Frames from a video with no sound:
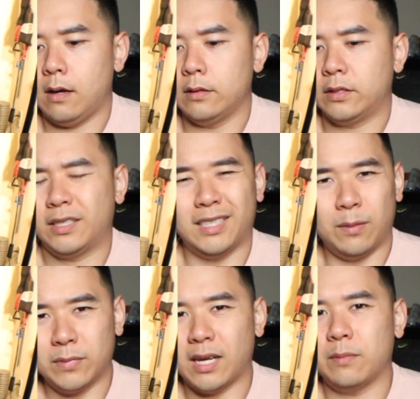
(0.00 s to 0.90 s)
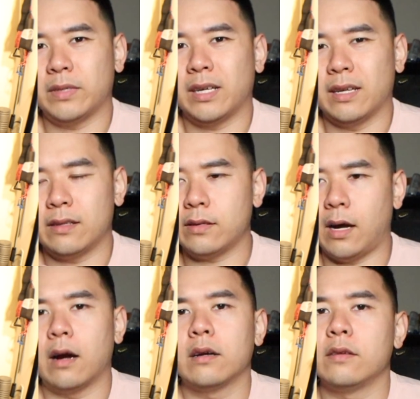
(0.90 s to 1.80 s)
Sometimes I get
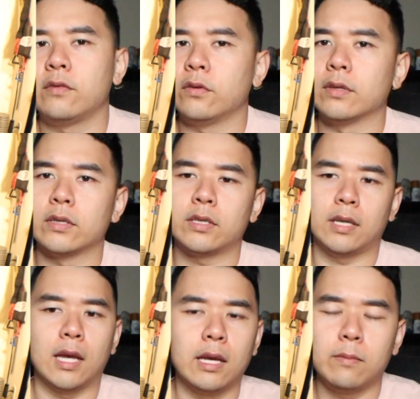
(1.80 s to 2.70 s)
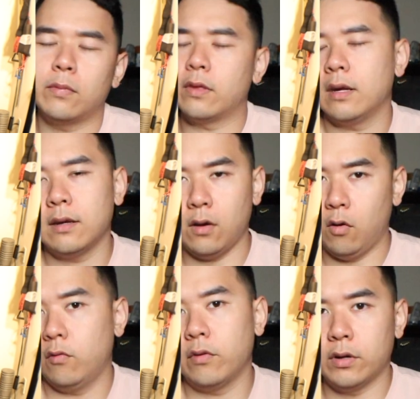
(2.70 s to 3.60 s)
tired of doing the same thing
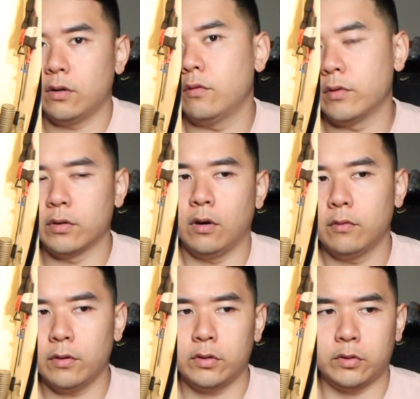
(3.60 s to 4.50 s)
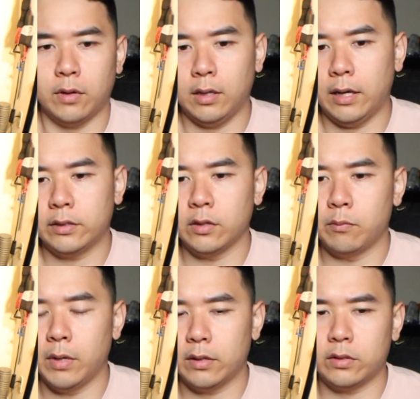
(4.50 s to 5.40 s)
over and over and over, so I like to
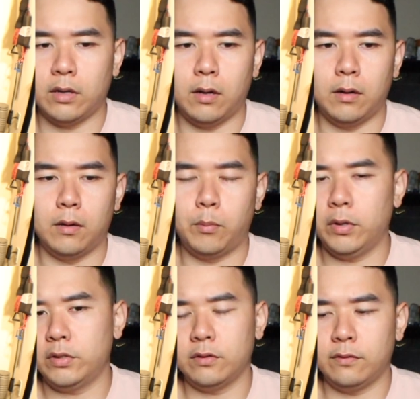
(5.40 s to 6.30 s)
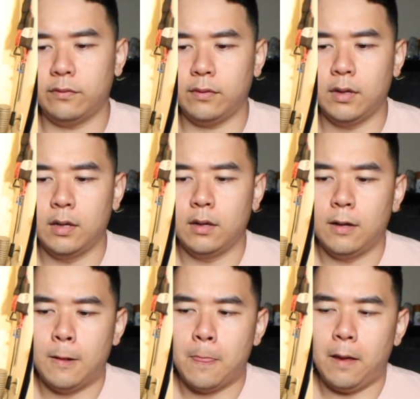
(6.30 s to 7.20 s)
mix a bunch of
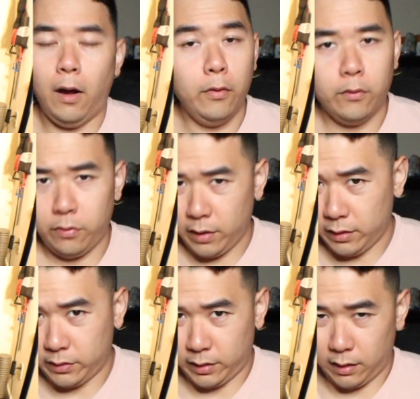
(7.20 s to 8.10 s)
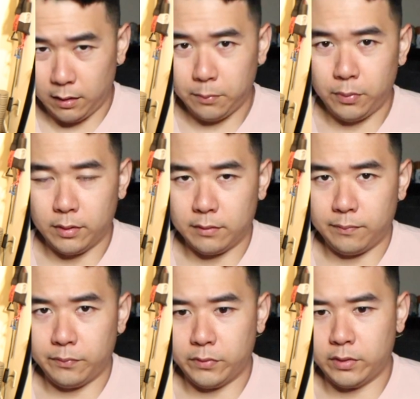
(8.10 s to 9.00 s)
other things up
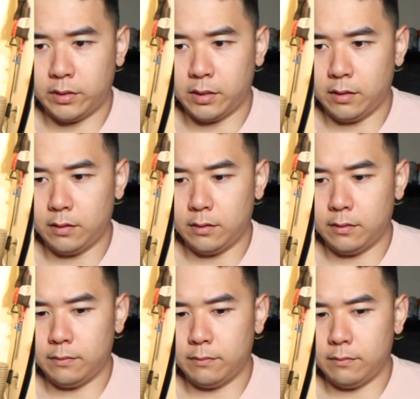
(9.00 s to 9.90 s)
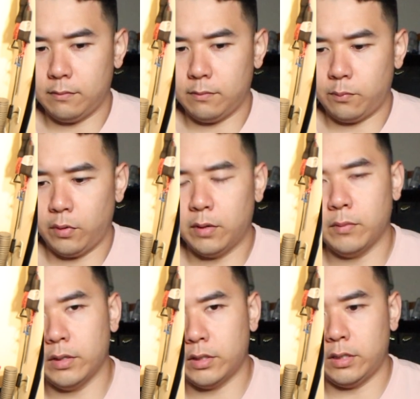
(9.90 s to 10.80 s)
to pretty
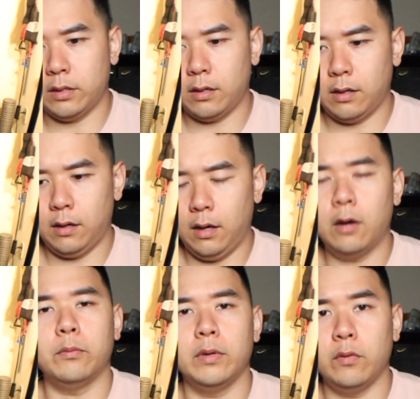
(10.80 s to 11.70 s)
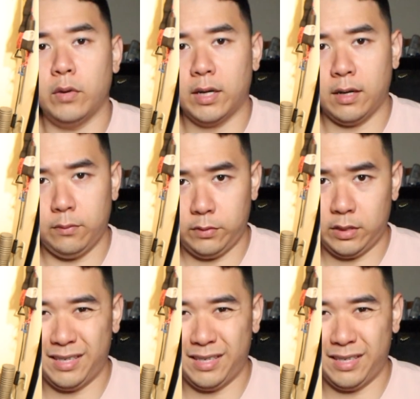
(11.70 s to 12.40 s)
much help me when it comes to